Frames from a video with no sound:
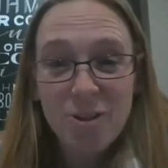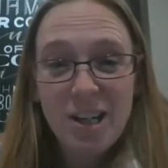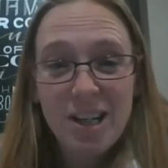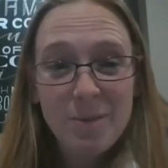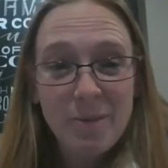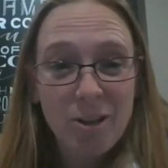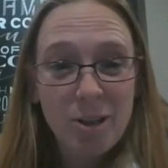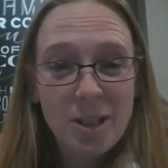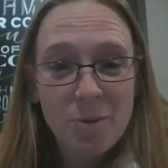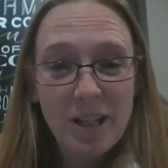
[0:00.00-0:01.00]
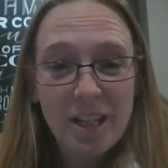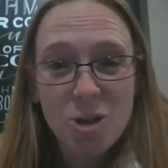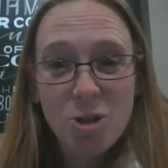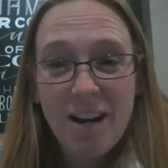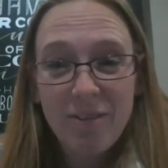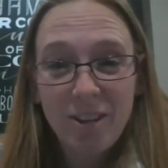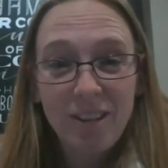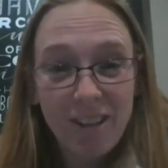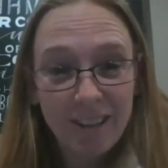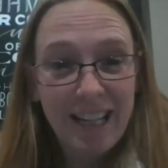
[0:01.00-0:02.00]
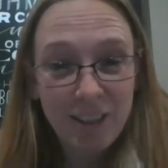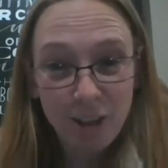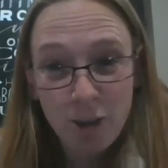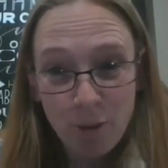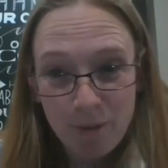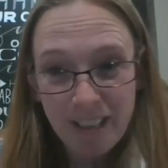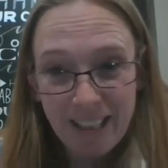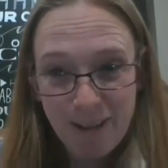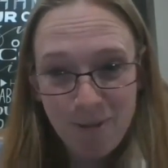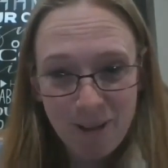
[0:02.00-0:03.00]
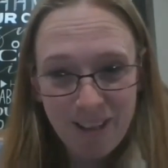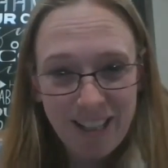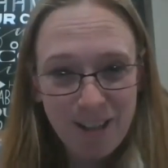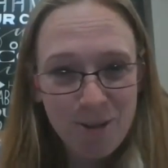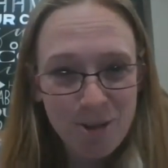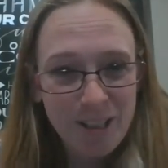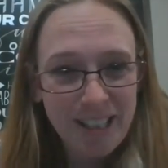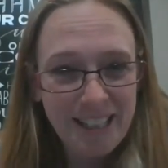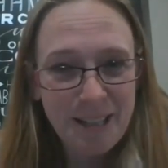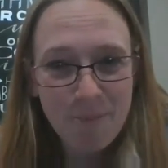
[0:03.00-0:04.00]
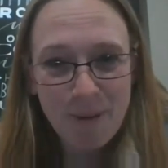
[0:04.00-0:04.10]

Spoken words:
those Cosmic Crisp need to travel along that loop to get where they go so they can get